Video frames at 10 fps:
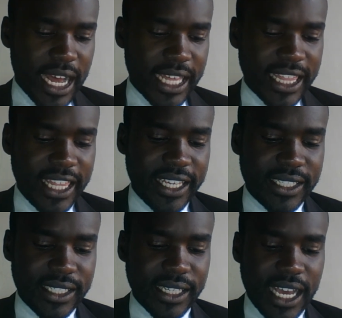
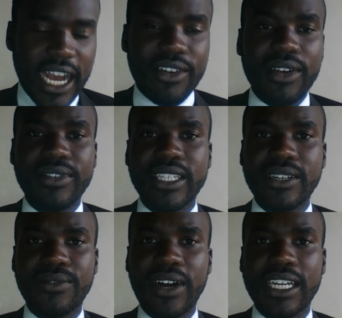this
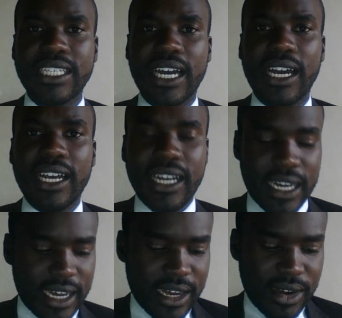aggravating factor
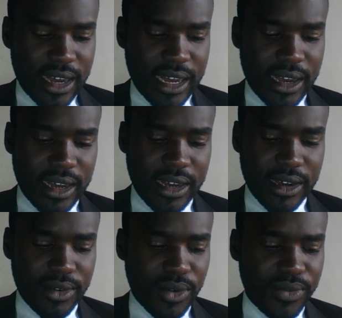
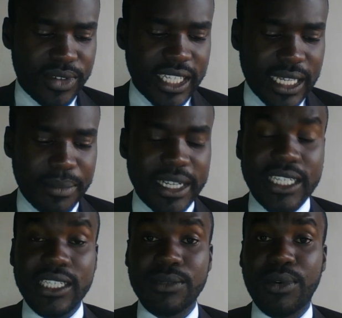of disability
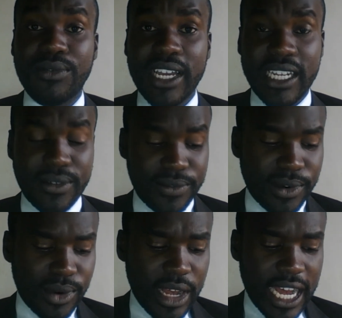is provided
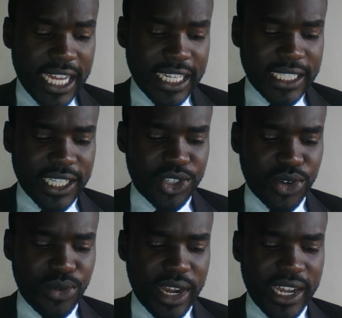for under
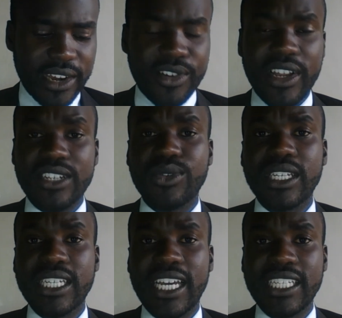section
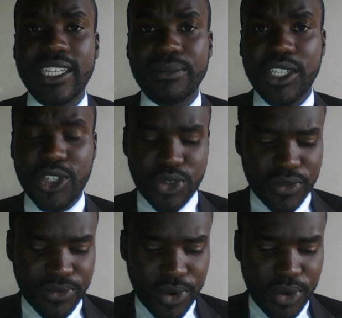129 subsection
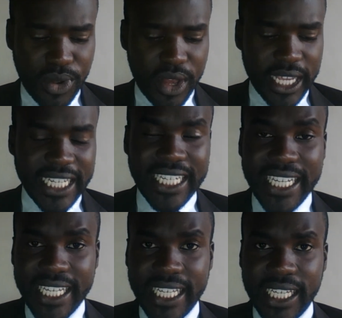
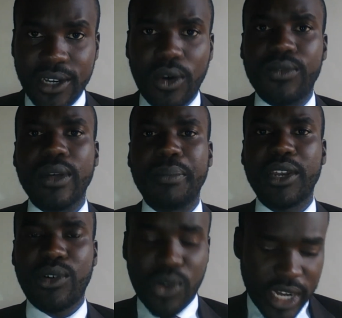4D of the
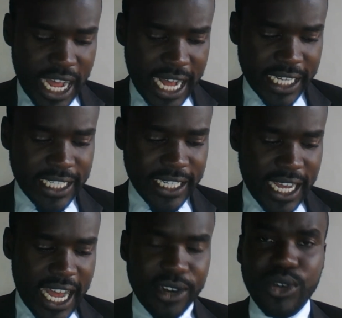Penal Code Act.
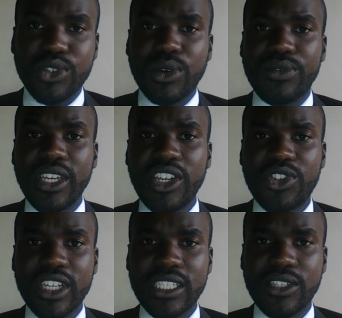And also of
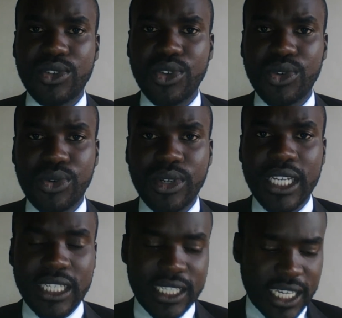interest to you
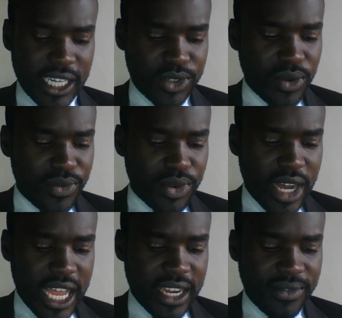is the case of
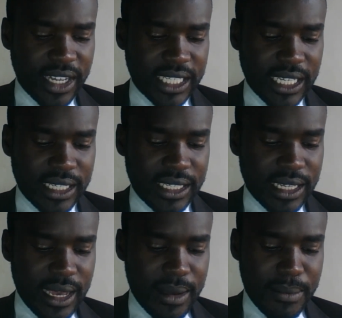Uganda versus
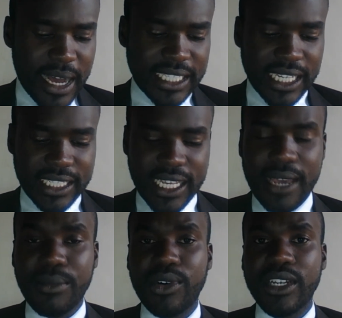Massa
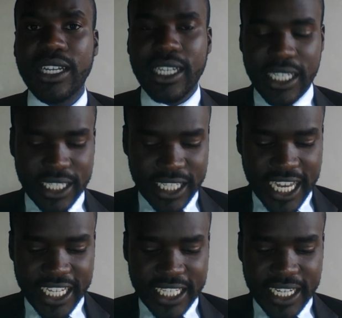Simon. It's
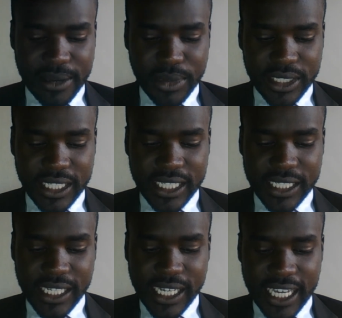
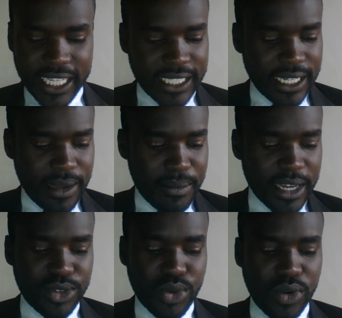HCCC case number
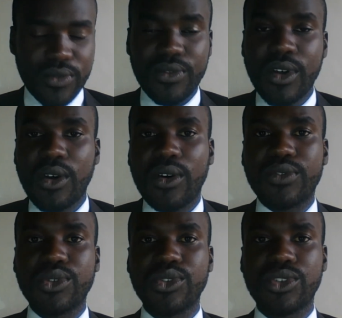12 of
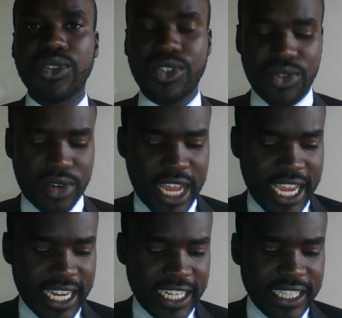
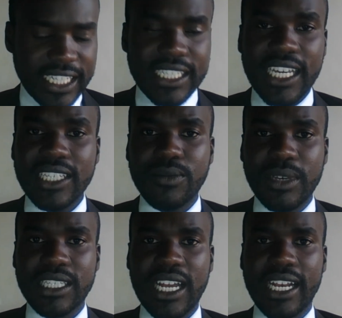2009. And in this case,
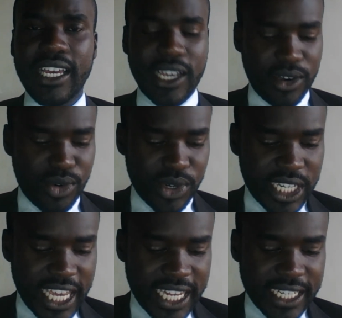basically, court
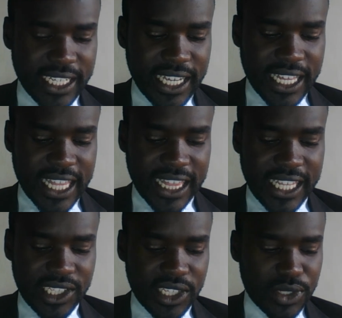held that
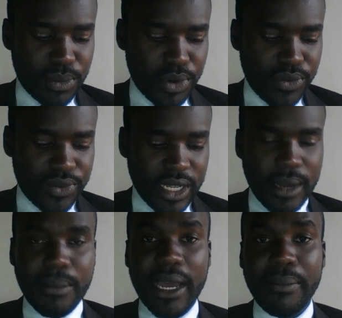this is proved
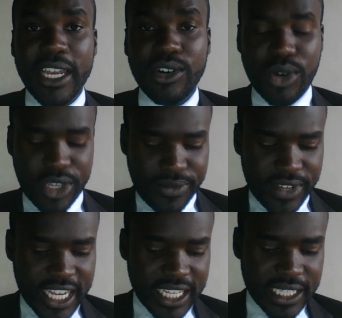by medical
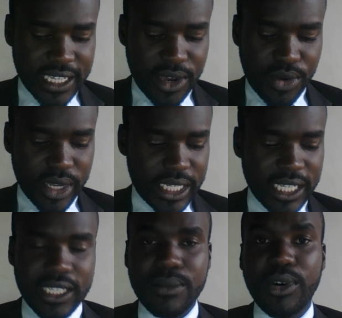evidence or a
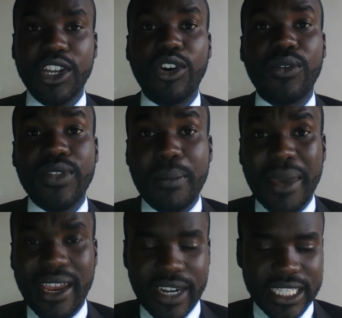testimony of the
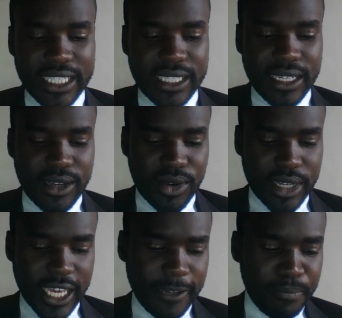parents.
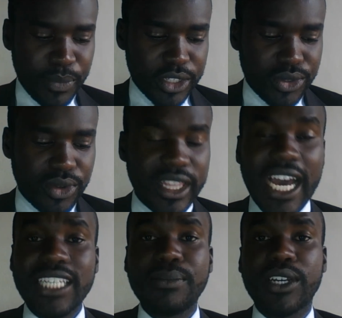Okay, so the
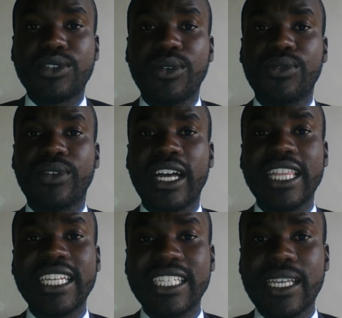aspect of the
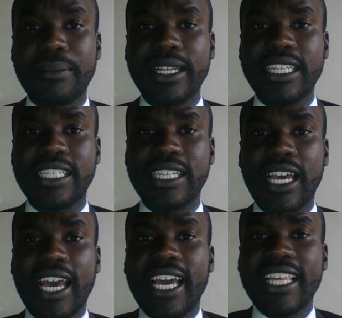disability,
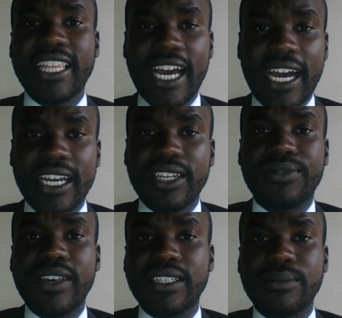either if
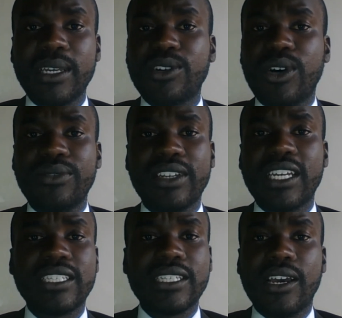there is medical
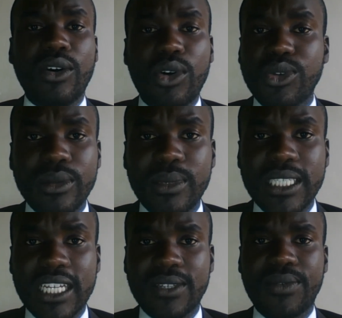evidence, court will be
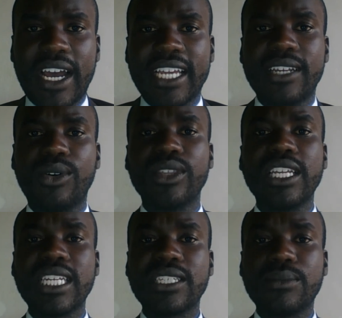satisfied, or the
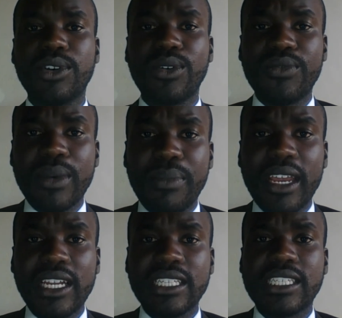testimony of the
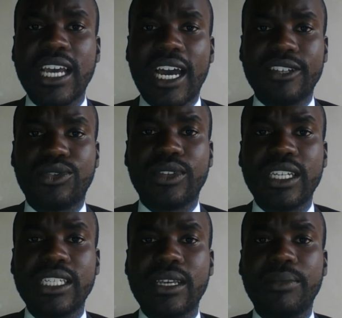parents as to the
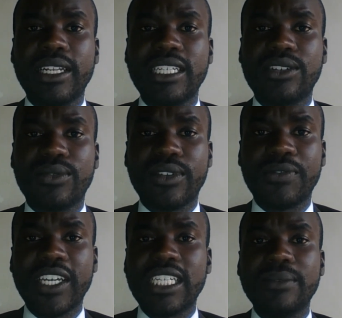disability of the
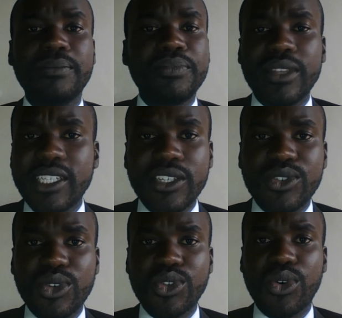victim, this is
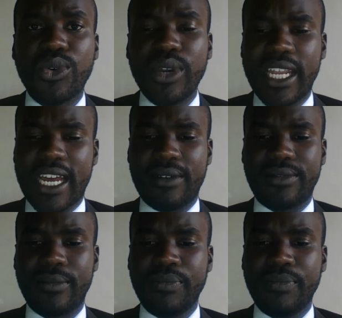also good enough.